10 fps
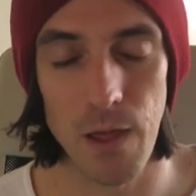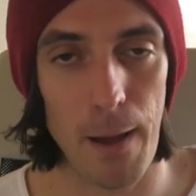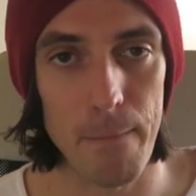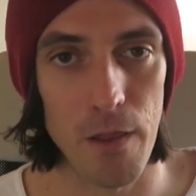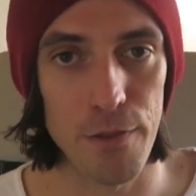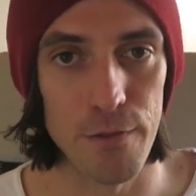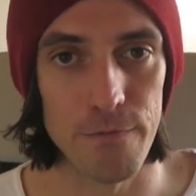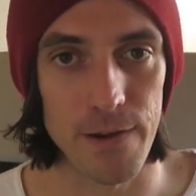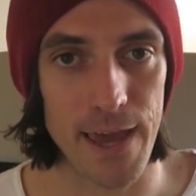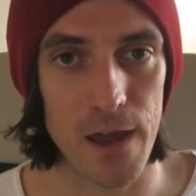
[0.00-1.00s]
a month
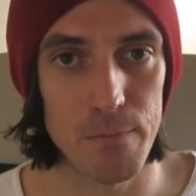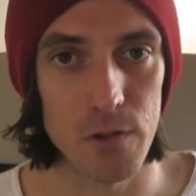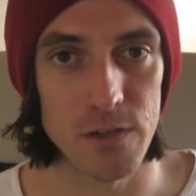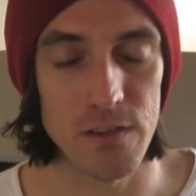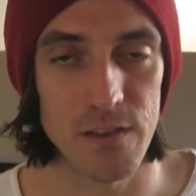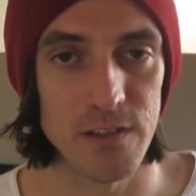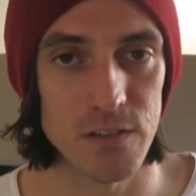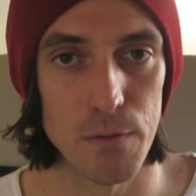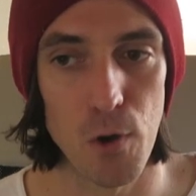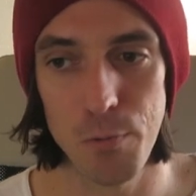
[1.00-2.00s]
of accountability things
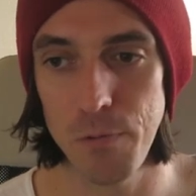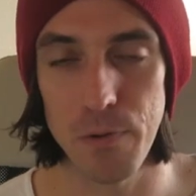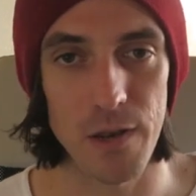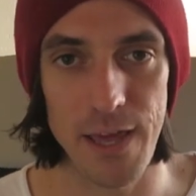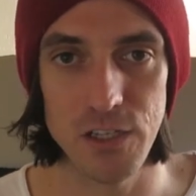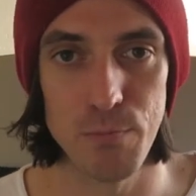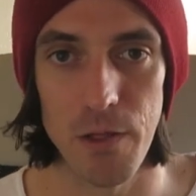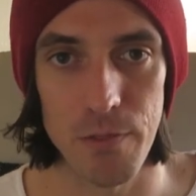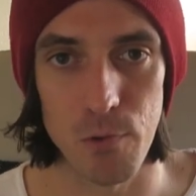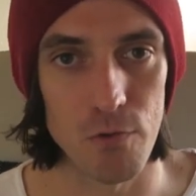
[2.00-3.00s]
at the moment, but each
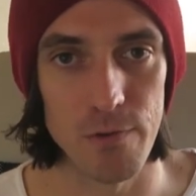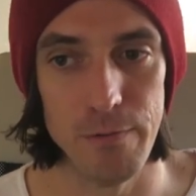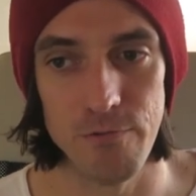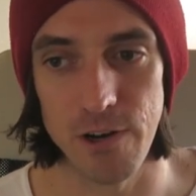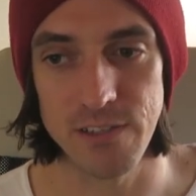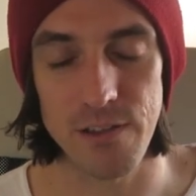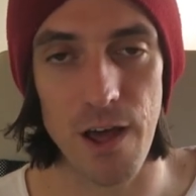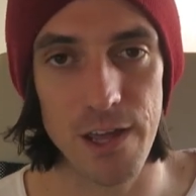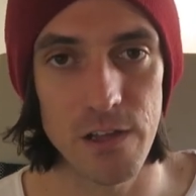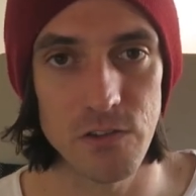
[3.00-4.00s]
month I'm going to be
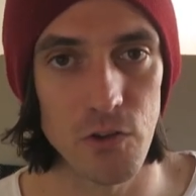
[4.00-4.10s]
restarting it.